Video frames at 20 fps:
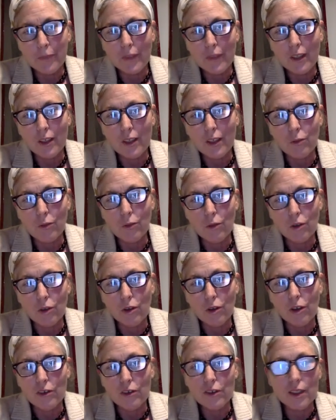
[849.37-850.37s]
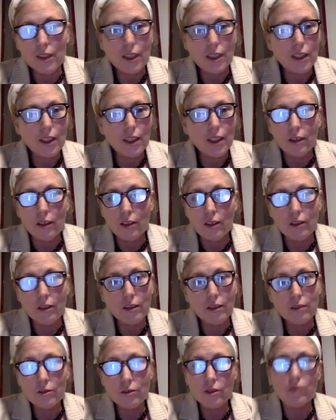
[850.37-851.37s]
we're all sitting here
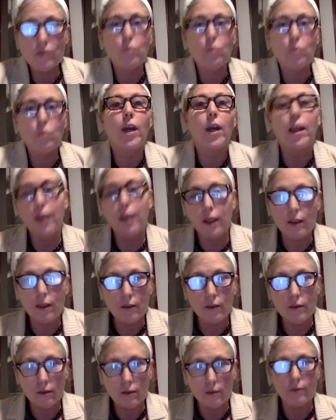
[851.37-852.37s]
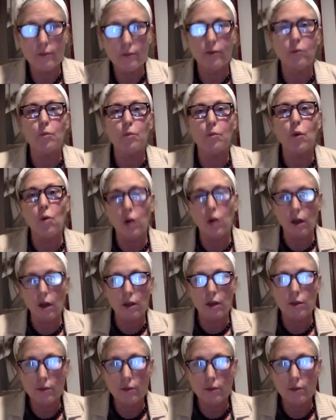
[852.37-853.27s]
just waiting for more,